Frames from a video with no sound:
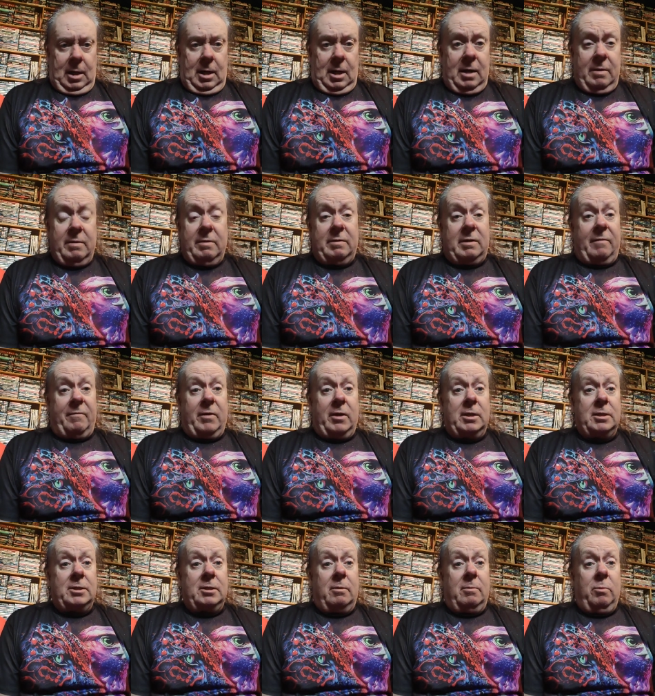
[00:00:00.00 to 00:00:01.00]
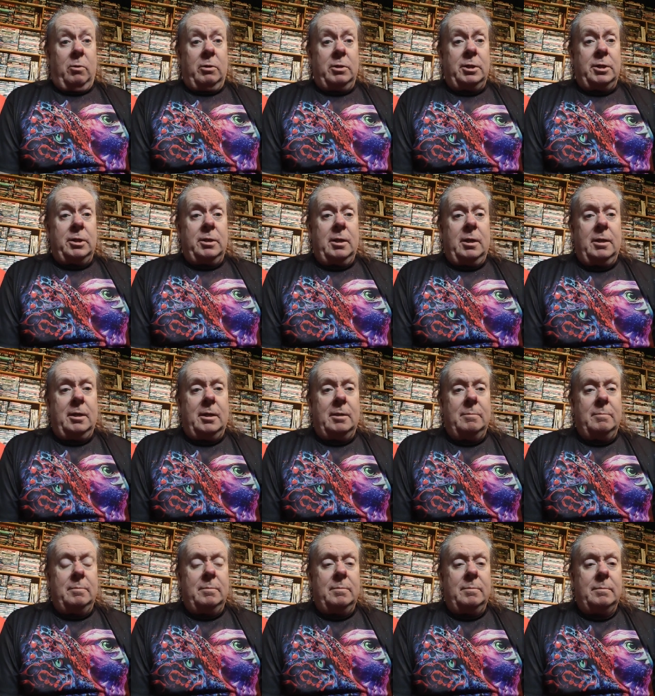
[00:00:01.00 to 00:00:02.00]
If it was your first time watch,
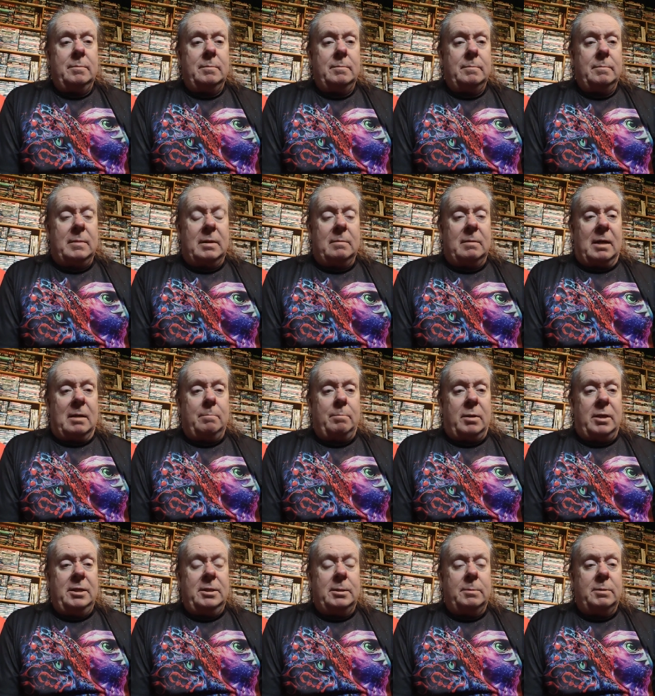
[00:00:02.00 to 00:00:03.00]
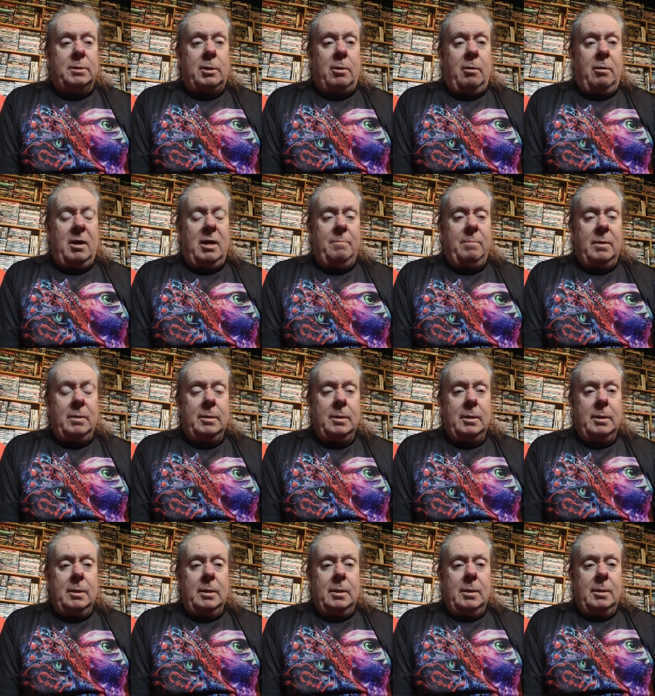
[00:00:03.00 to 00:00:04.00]
please subscribe,
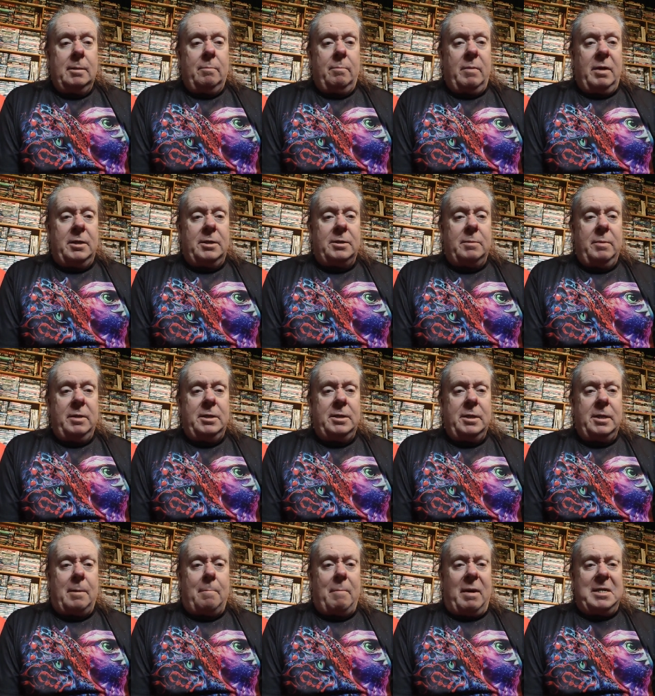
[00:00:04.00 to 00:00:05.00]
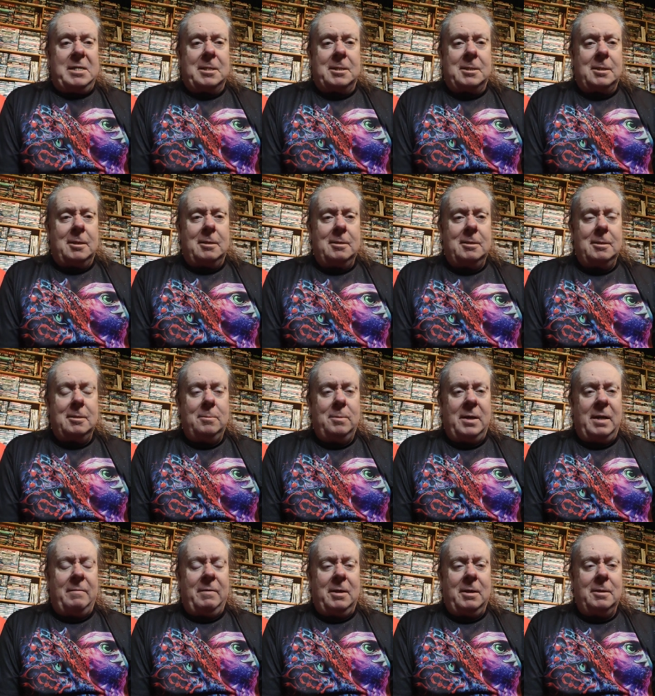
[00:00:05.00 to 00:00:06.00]
mention me to your mates or
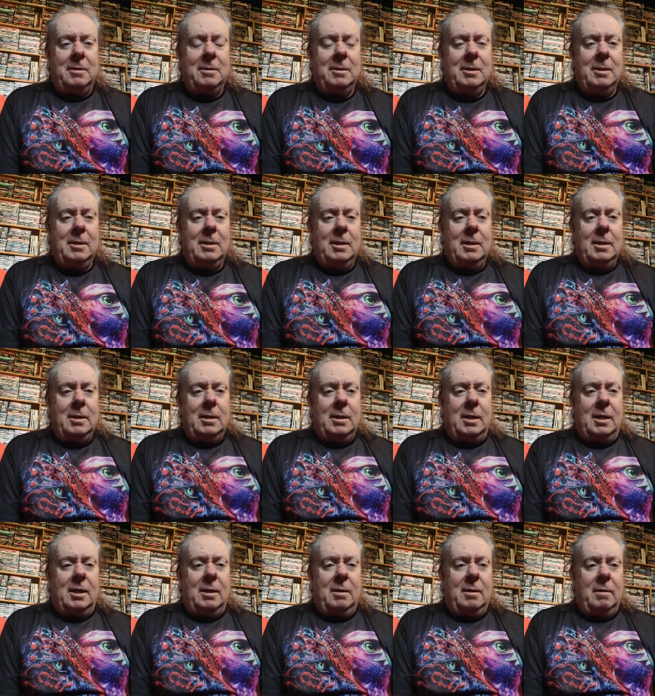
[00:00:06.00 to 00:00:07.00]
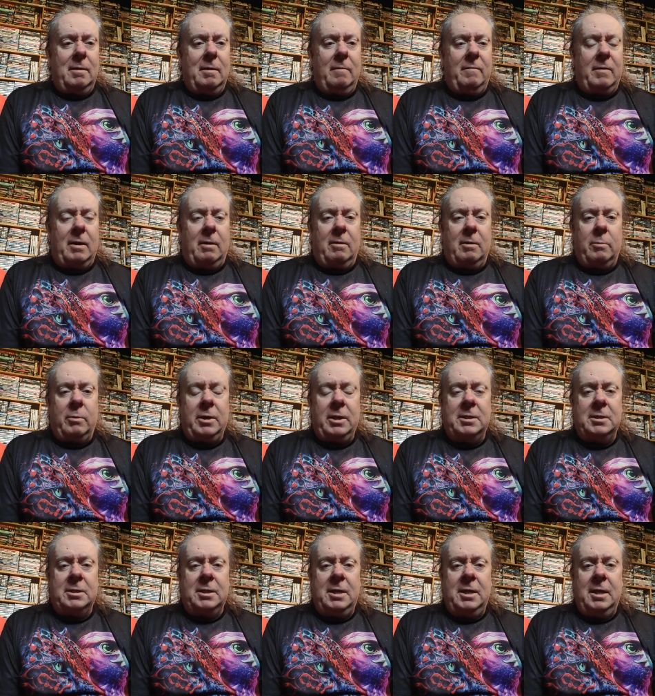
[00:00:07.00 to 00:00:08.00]
whatever. If you like what you
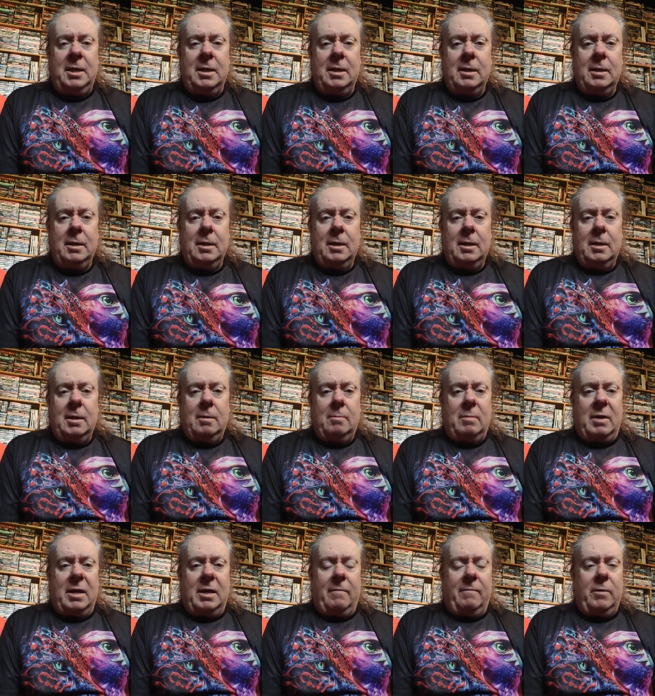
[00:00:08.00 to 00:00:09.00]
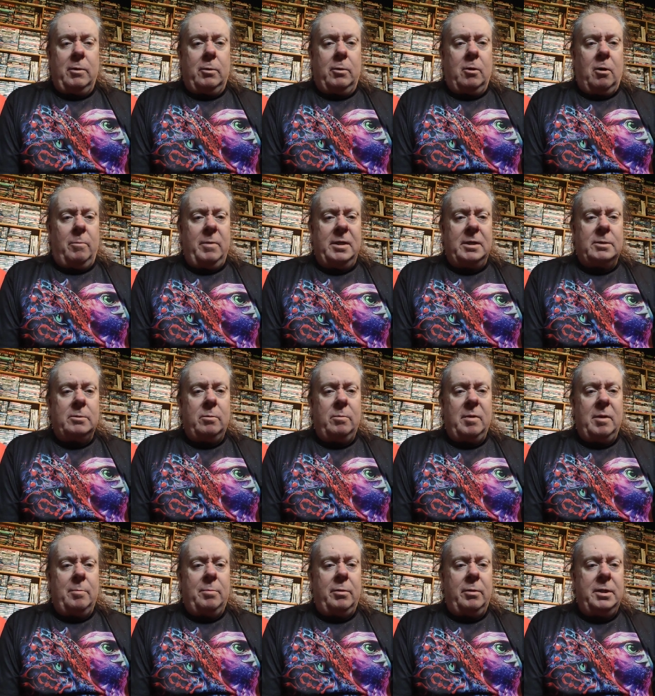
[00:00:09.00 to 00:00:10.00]
see, make a few comments, will
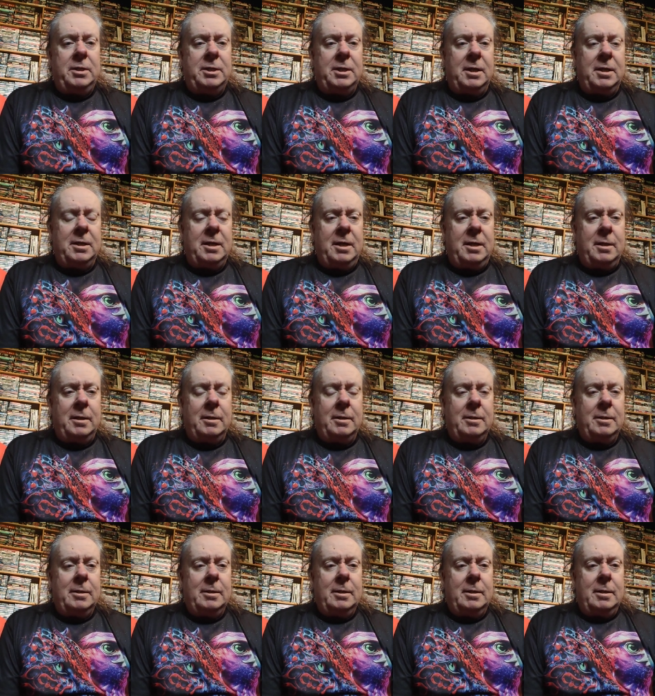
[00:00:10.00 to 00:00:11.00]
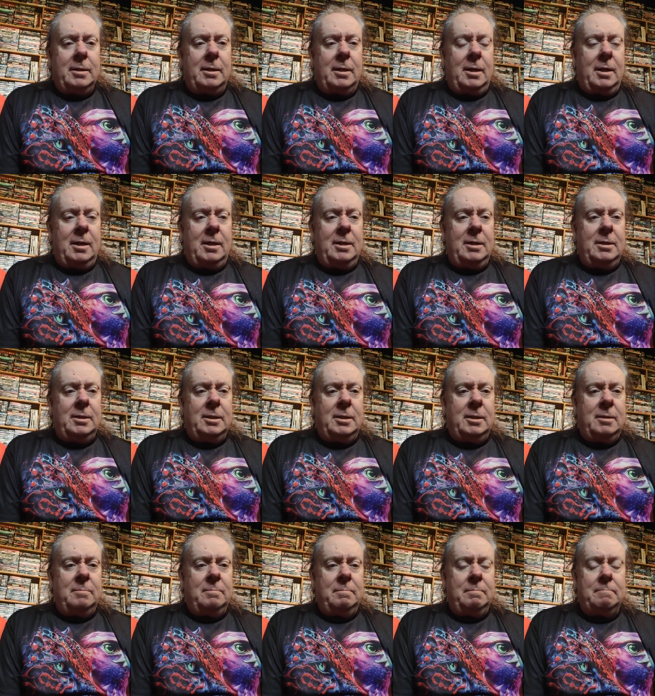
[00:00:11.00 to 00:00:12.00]
be appreciated.
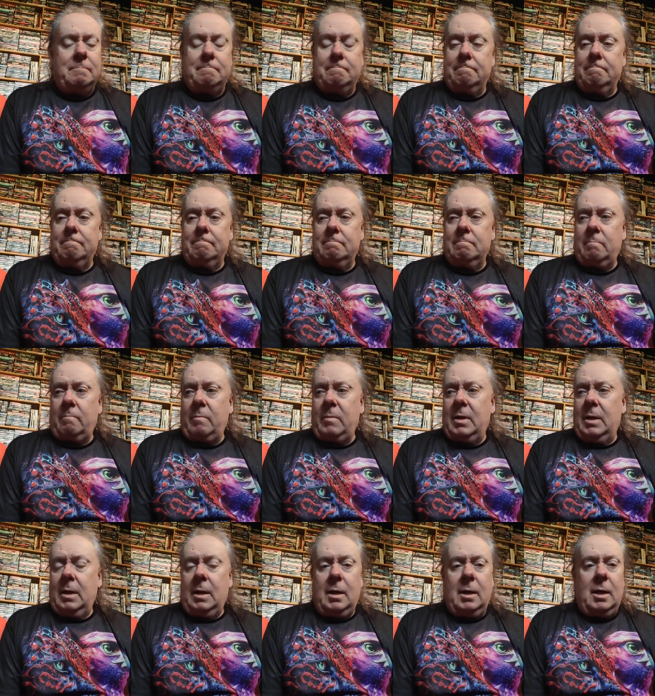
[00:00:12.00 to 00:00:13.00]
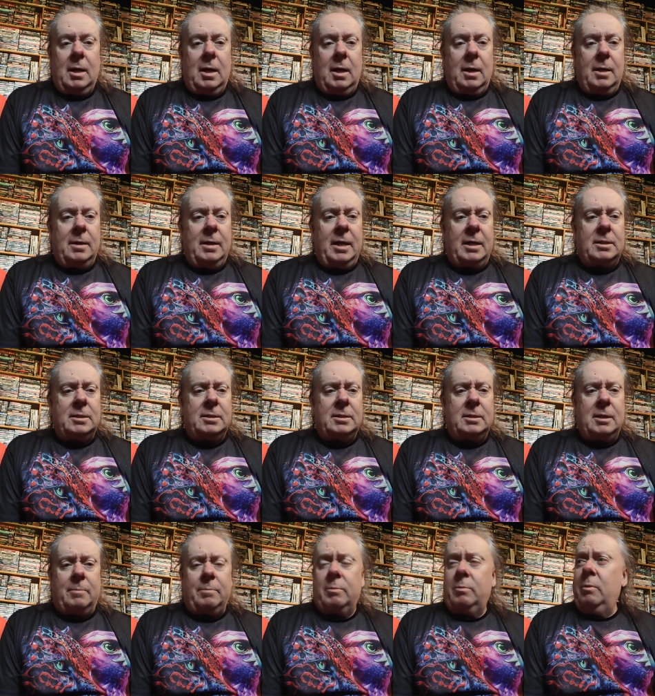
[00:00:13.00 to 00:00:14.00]
And
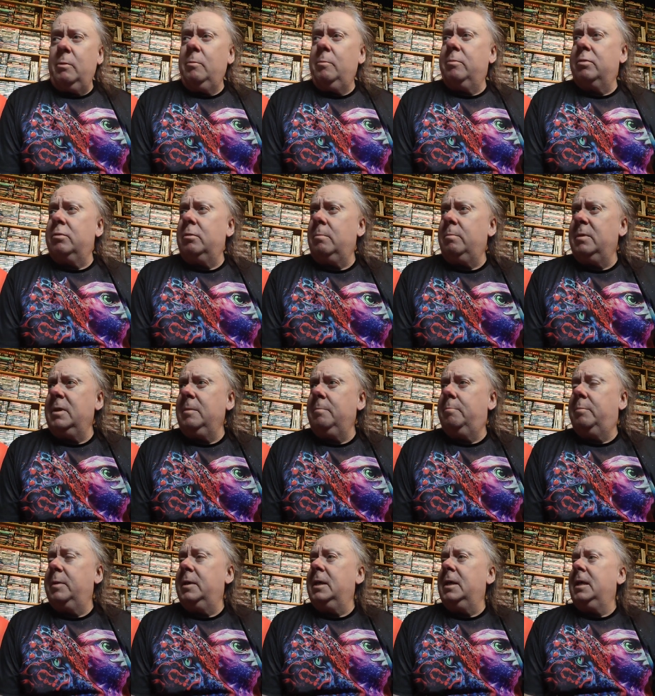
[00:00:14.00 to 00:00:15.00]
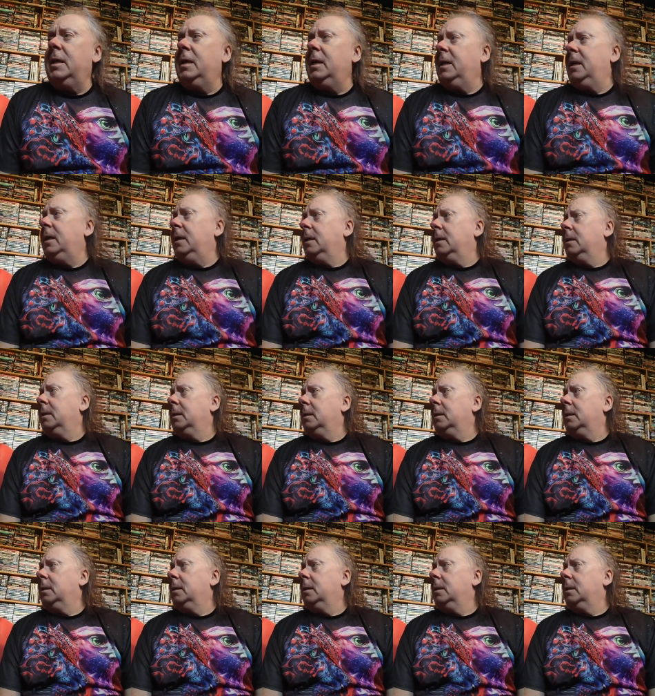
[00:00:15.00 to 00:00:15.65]
next up will probably be,